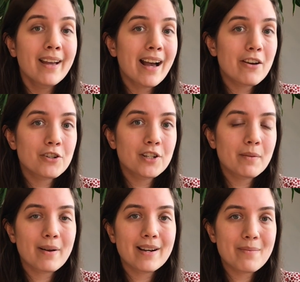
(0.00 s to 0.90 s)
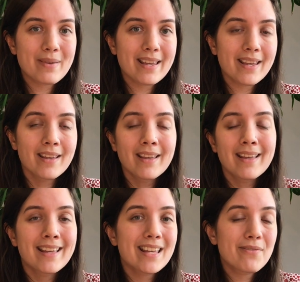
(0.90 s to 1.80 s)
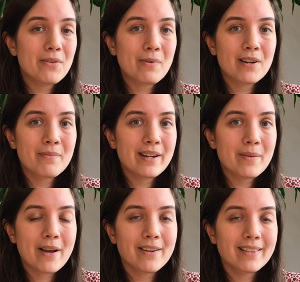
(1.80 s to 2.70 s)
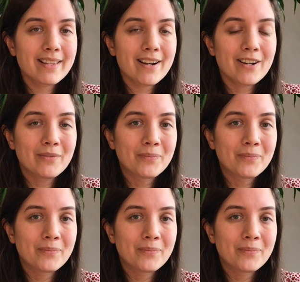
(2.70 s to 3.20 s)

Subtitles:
How Should a Body Be?, if you want to read about it there.